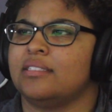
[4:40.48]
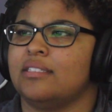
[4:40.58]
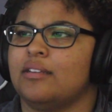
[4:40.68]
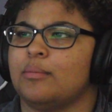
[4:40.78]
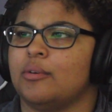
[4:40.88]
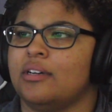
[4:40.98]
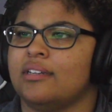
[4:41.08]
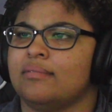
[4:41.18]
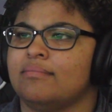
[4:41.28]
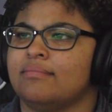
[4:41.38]
This little
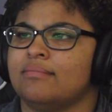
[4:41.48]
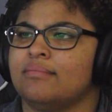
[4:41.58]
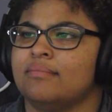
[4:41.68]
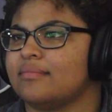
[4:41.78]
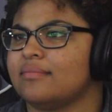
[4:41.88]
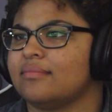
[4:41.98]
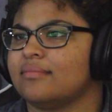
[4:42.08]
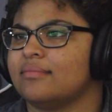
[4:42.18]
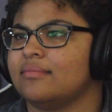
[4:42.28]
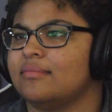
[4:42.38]
boy?
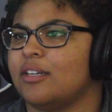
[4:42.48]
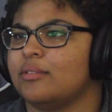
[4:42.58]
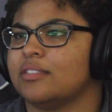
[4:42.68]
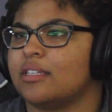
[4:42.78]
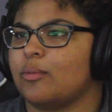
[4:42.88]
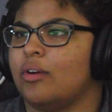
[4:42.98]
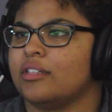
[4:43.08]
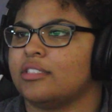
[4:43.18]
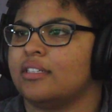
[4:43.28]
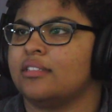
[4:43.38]
That was like
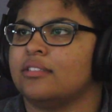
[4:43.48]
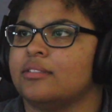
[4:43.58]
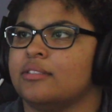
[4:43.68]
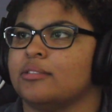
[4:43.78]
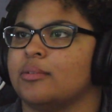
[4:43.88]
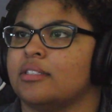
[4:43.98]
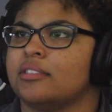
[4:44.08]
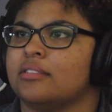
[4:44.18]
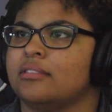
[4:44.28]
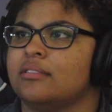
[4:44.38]
watching. I don't know who he's
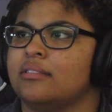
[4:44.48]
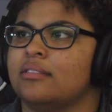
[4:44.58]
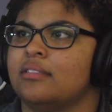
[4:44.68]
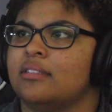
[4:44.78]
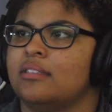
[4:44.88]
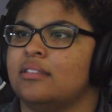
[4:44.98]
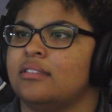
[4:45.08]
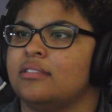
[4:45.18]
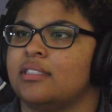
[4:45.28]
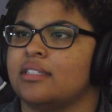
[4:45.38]
watching.
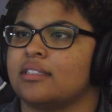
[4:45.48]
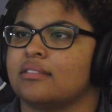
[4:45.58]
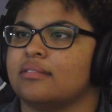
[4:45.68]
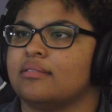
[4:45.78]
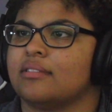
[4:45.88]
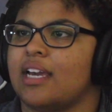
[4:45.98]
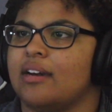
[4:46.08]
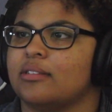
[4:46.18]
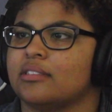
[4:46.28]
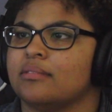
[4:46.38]
Is it like
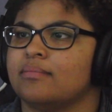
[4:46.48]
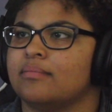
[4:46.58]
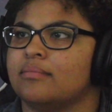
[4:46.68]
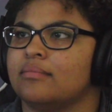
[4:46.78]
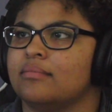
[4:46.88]
cow or something?